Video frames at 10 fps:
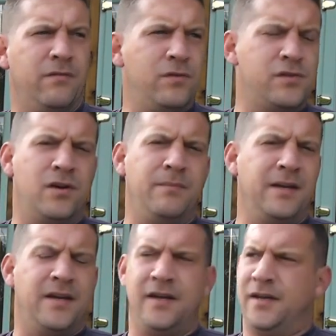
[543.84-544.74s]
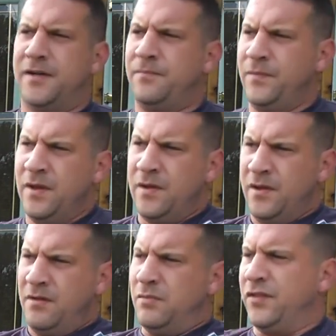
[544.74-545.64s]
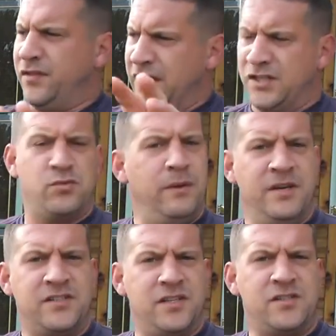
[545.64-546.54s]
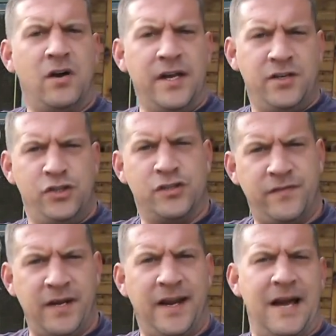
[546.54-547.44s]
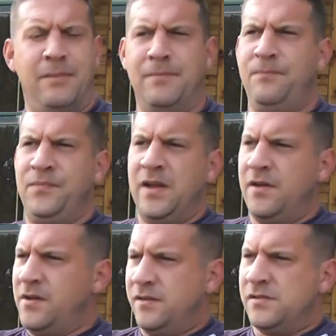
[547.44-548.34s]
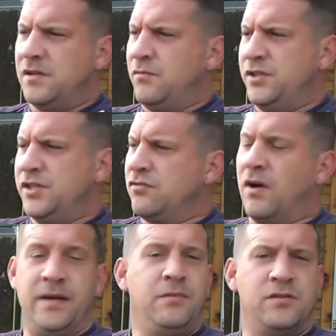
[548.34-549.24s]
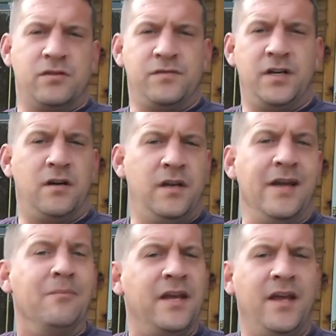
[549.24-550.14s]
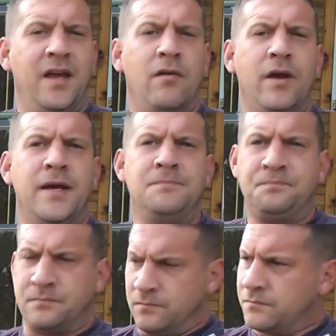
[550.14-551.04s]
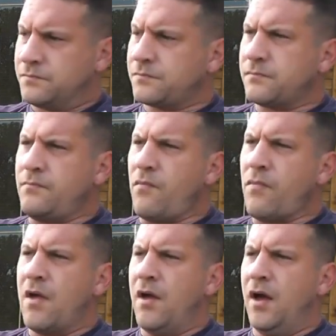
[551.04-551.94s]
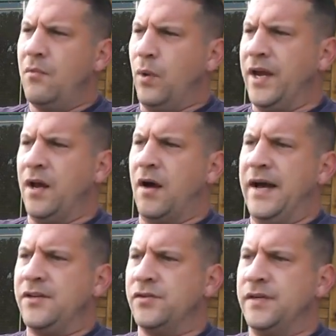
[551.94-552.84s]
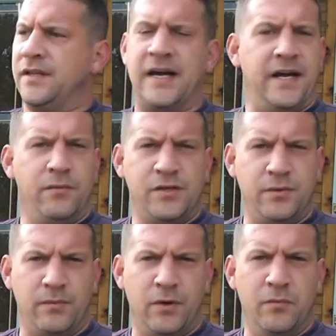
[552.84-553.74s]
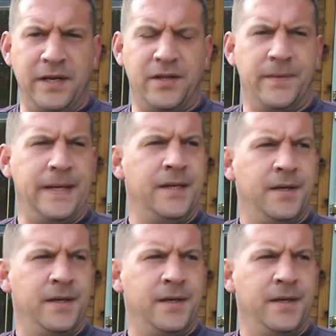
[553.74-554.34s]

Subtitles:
all the time, aren't they? You know. But this swim is designed just for the cabin, which is great because obviously I can leave my gear here. We can go out during the day, which we will be doing.